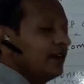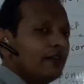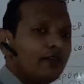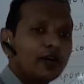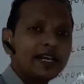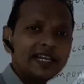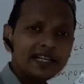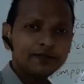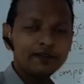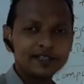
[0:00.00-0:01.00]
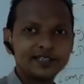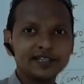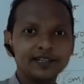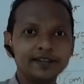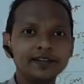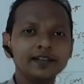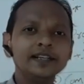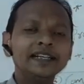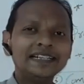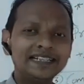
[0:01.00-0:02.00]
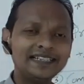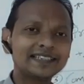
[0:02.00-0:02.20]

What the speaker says: for each function is